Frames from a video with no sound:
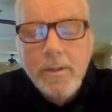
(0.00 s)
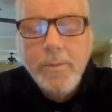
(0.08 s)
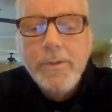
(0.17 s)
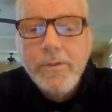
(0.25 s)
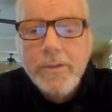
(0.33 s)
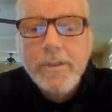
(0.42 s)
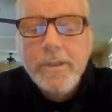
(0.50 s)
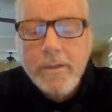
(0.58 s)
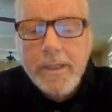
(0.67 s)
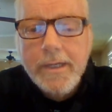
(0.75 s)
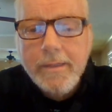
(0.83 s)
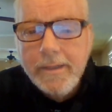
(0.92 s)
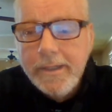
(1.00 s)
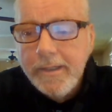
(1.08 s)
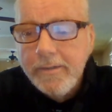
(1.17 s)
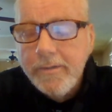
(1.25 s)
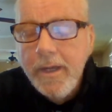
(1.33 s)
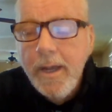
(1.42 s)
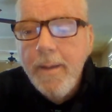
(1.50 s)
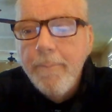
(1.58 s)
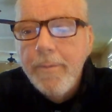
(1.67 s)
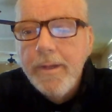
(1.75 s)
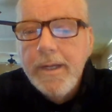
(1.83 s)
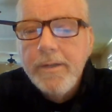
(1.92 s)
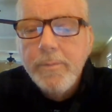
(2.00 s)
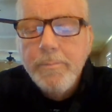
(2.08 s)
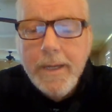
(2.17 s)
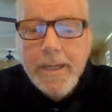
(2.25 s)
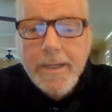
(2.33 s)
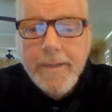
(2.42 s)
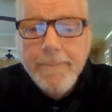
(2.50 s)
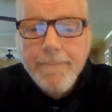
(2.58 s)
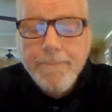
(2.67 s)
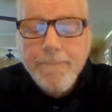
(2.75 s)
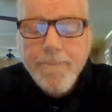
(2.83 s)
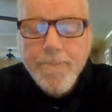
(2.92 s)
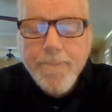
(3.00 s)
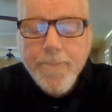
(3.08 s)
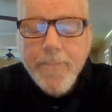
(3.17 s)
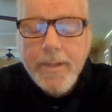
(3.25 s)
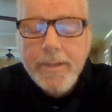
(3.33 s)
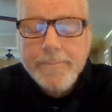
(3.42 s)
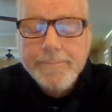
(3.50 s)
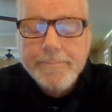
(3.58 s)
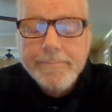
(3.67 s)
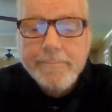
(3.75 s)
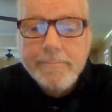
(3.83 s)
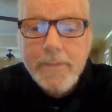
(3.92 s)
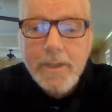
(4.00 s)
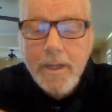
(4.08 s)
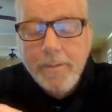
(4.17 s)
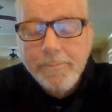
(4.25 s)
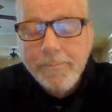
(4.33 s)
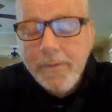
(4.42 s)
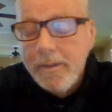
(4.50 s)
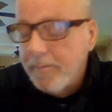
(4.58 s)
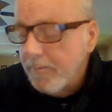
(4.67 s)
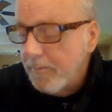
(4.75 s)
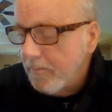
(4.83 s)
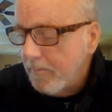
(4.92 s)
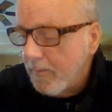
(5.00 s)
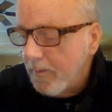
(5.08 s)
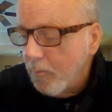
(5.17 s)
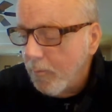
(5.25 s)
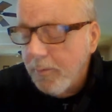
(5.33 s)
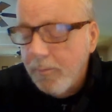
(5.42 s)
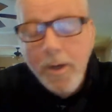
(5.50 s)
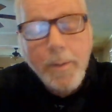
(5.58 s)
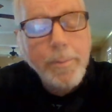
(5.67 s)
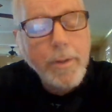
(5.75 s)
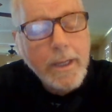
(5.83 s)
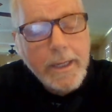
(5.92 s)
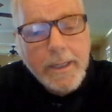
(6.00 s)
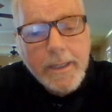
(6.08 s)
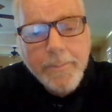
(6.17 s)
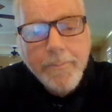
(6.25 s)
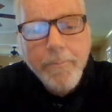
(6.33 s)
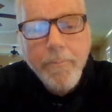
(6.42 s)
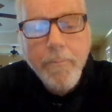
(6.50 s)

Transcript: We shouldn't neglect things, but as men, we want a plan,